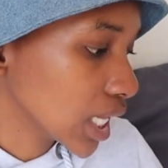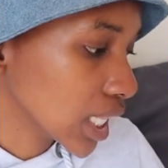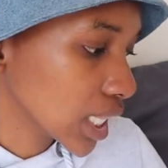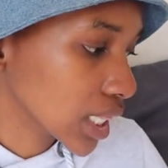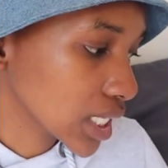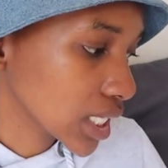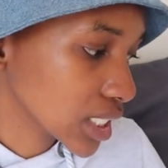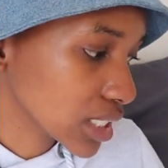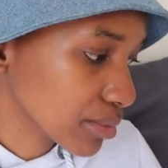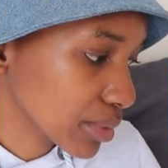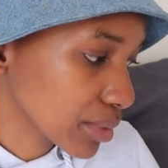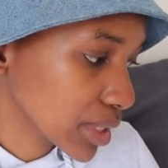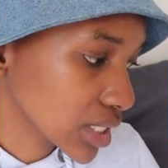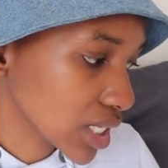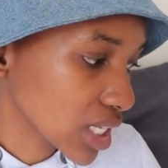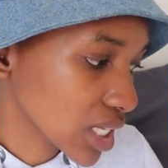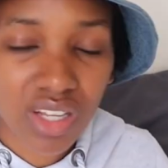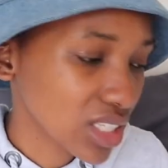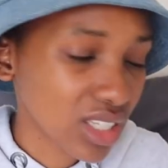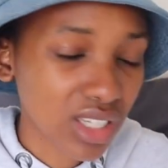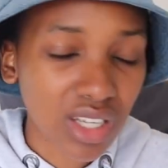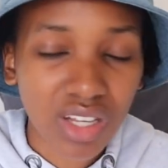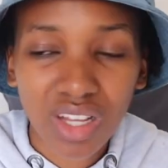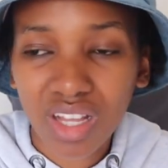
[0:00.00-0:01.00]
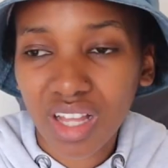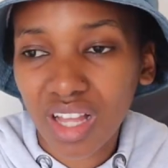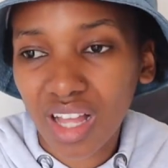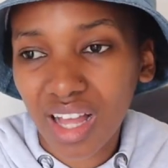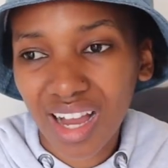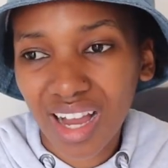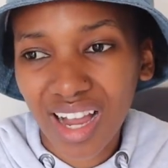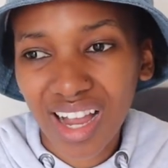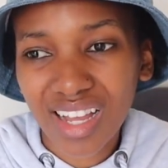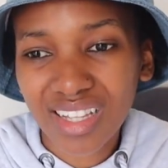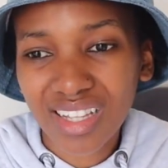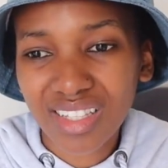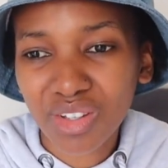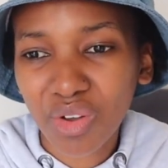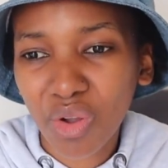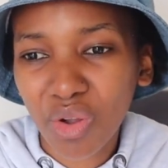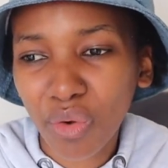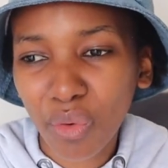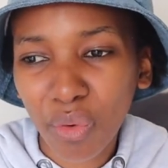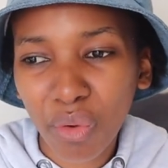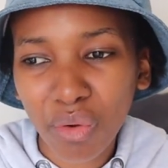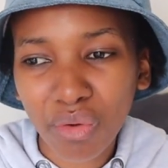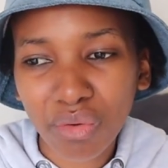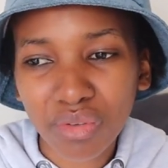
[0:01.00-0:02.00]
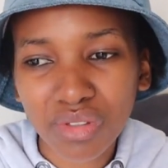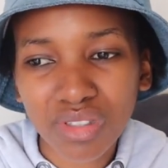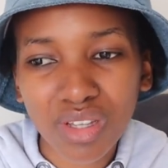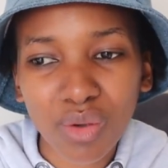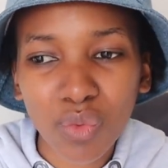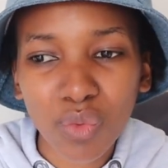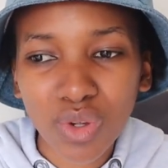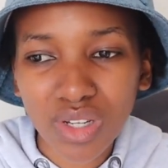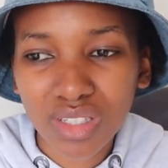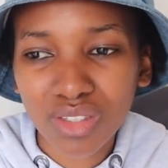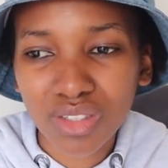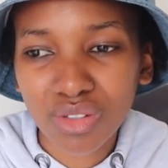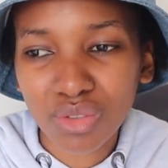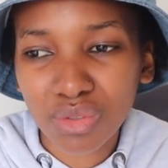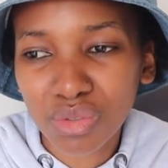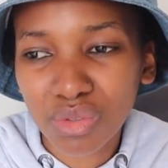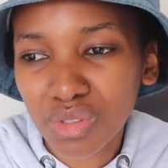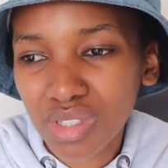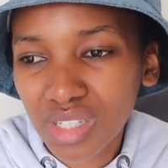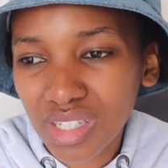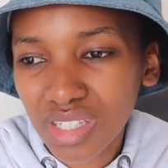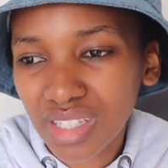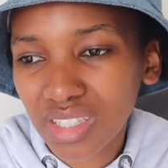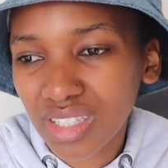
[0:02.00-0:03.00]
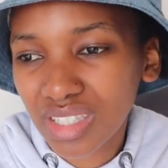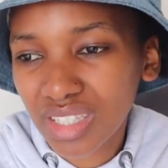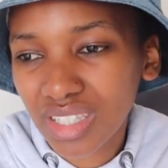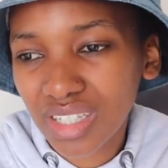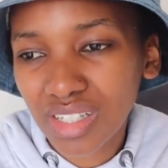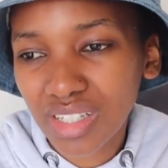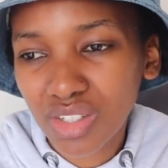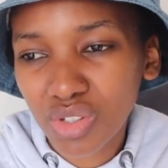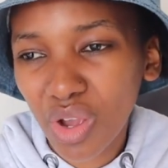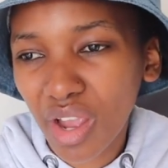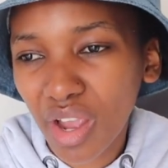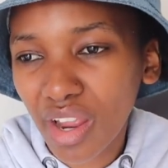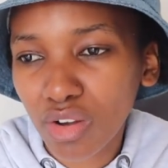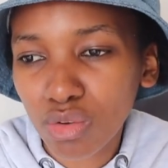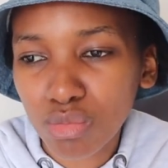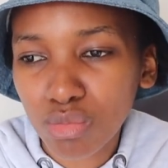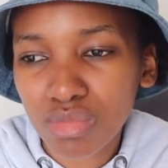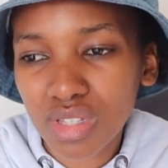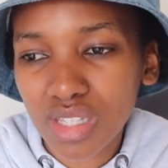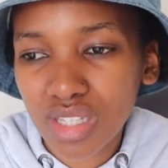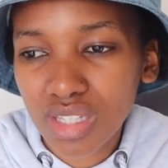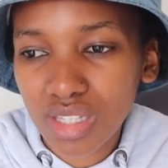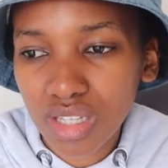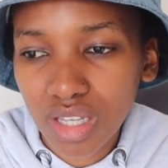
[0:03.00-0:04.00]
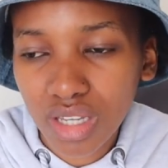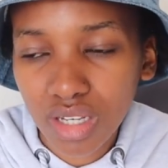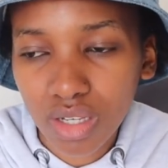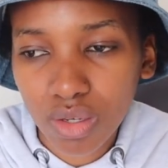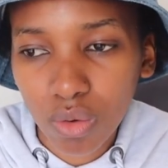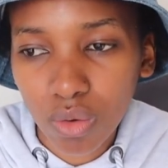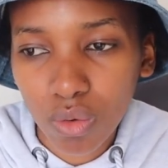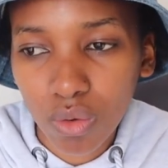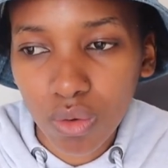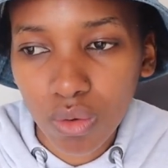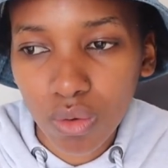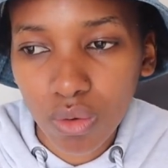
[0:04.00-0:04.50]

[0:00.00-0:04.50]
And as someone is using into and I'm seeing though.